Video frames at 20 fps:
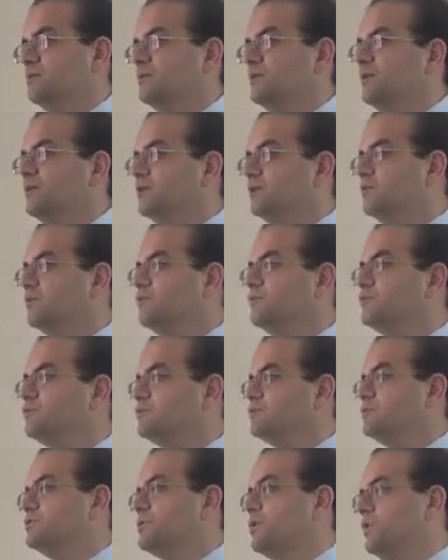the
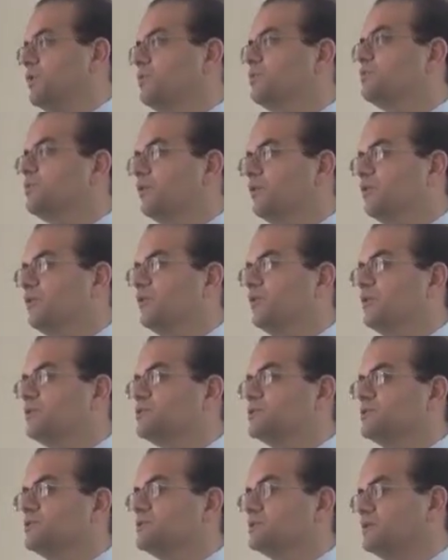individual's own
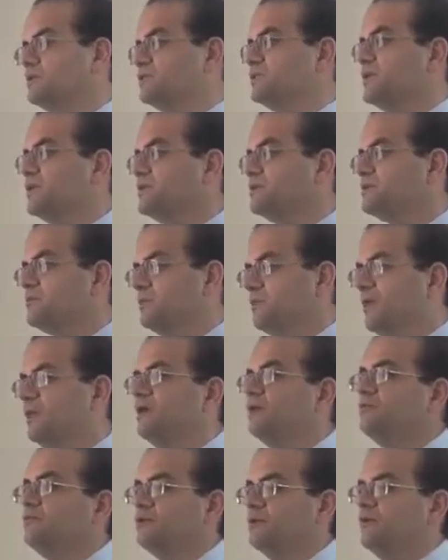motivations to change
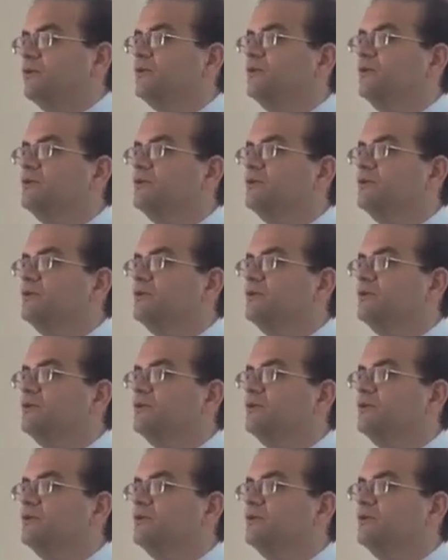behavior.